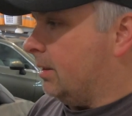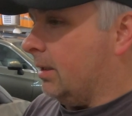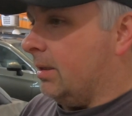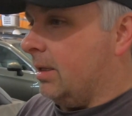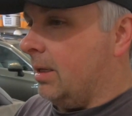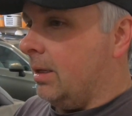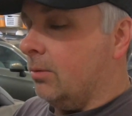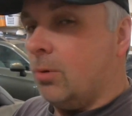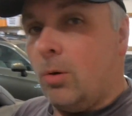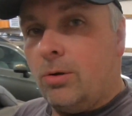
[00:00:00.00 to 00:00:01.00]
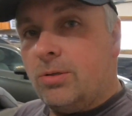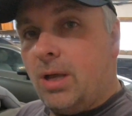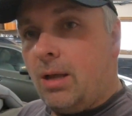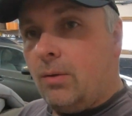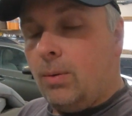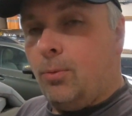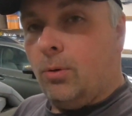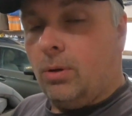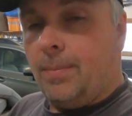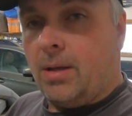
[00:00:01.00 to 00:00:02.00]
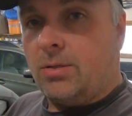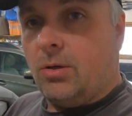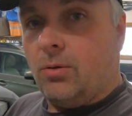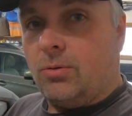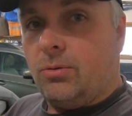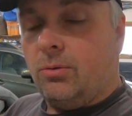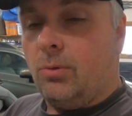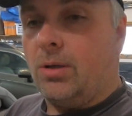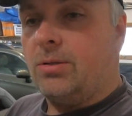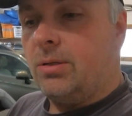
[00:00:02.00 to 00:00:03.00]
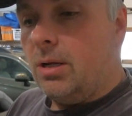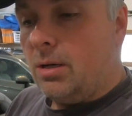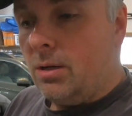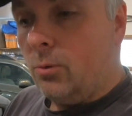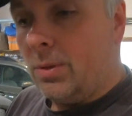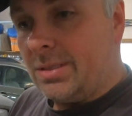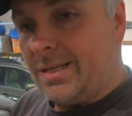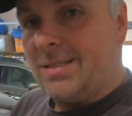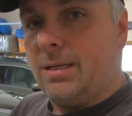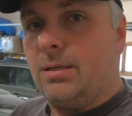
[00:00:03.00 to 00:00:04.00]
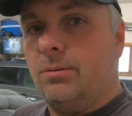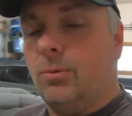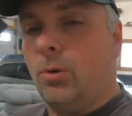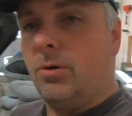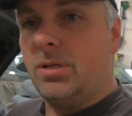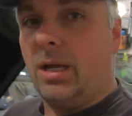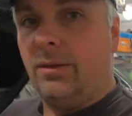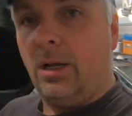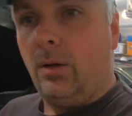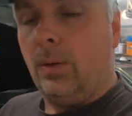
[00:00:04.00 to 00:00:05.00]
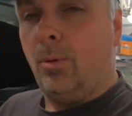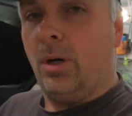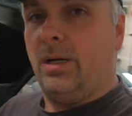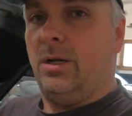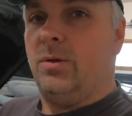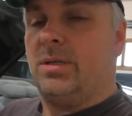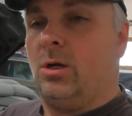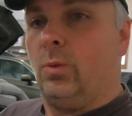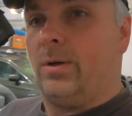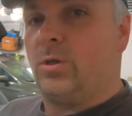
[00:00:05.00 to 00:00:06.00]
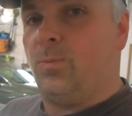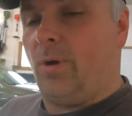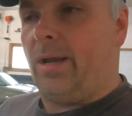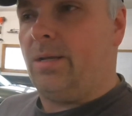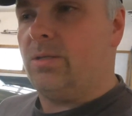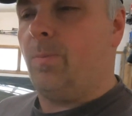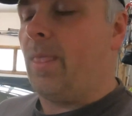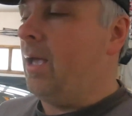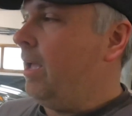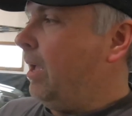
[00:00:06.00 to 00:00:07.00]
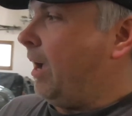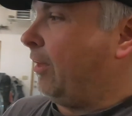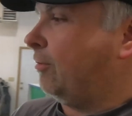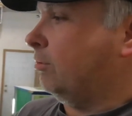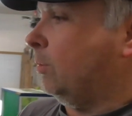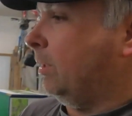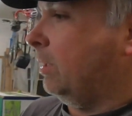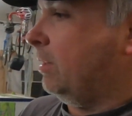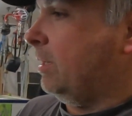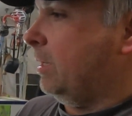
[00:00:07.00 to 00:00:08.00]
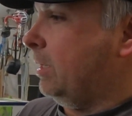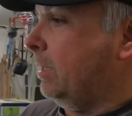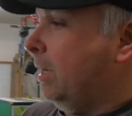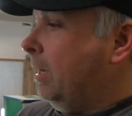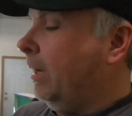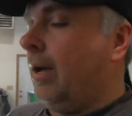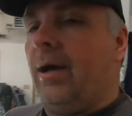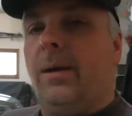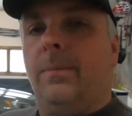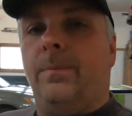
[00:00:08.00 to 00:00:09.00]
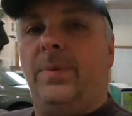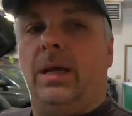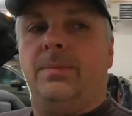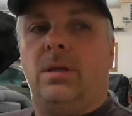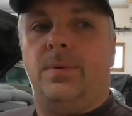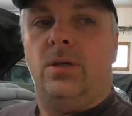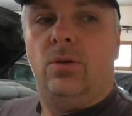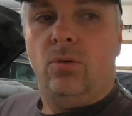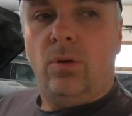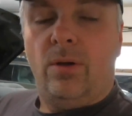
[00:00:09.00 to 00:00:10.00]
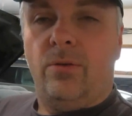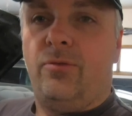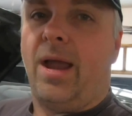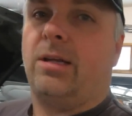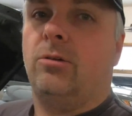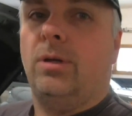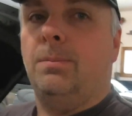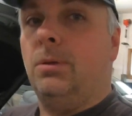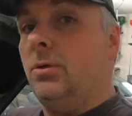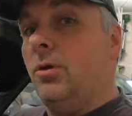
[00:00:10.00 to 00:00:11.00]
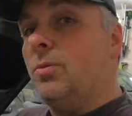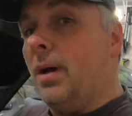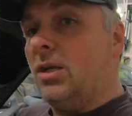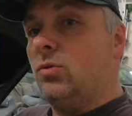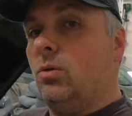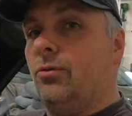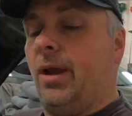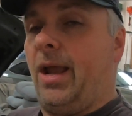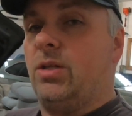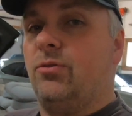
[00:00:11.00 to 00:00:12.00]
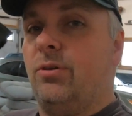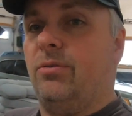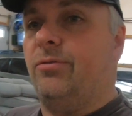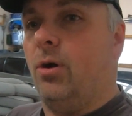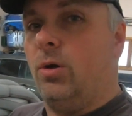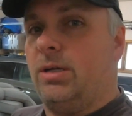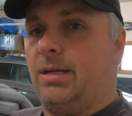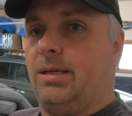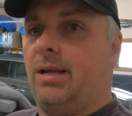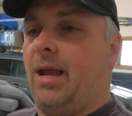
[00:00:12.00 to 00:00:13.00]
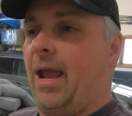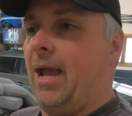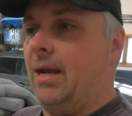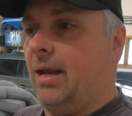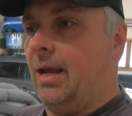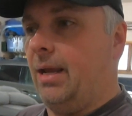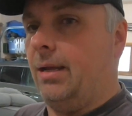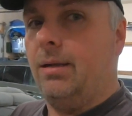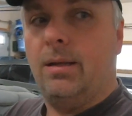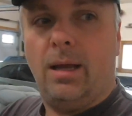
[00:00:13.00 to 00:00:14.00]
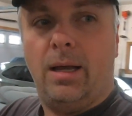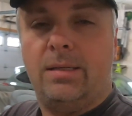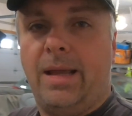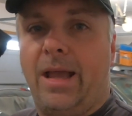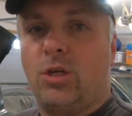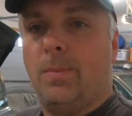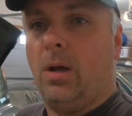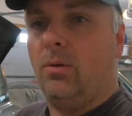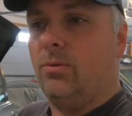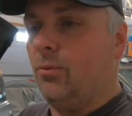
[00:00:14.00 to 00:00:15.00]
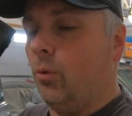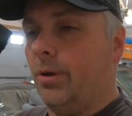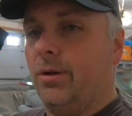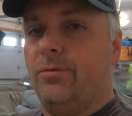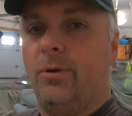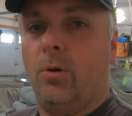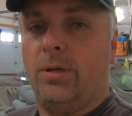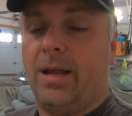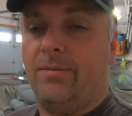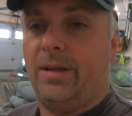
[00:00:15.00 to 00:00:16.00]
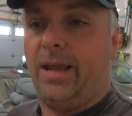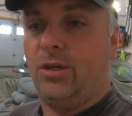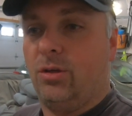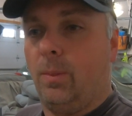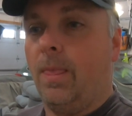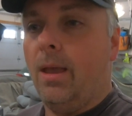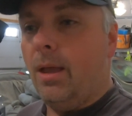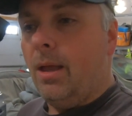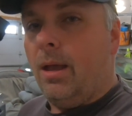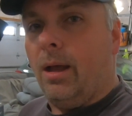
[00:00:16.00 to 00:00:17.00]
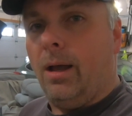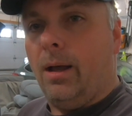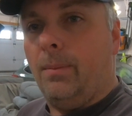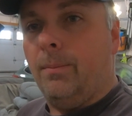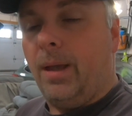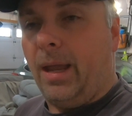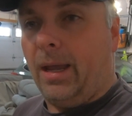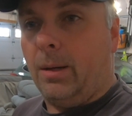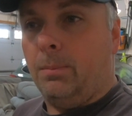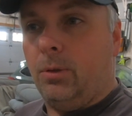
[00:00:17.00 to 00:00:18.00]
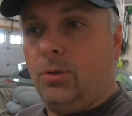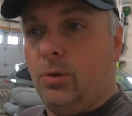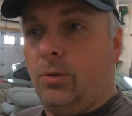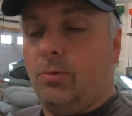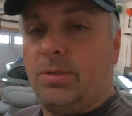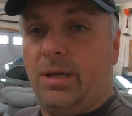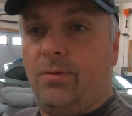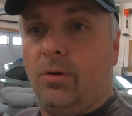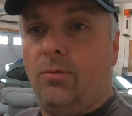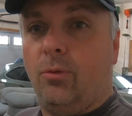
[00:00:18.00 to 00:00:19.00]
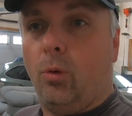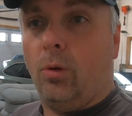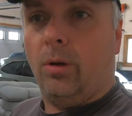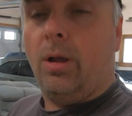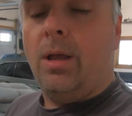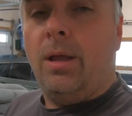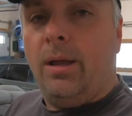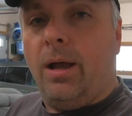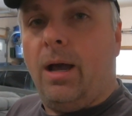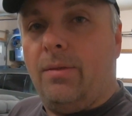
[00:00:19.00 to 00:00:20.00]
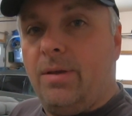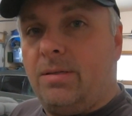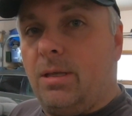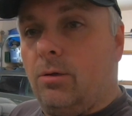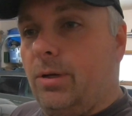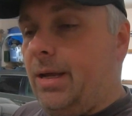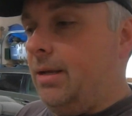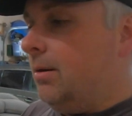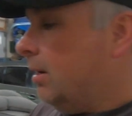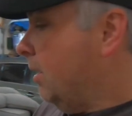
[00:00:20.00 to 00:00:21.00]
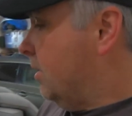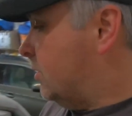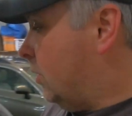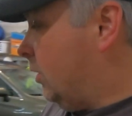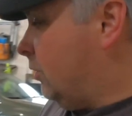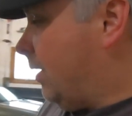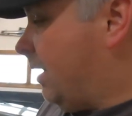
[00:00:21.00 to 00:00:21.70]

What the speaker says: the rotors on it. We put Robesto's rust resistant rotors on there. We put in a new set of rear springs. I threw in the BMW factory Bluetooth module for hands-free phone, and I did add a dash mount for your phone and navigation, and Bluetooth receiver for the auxiliary in. So you do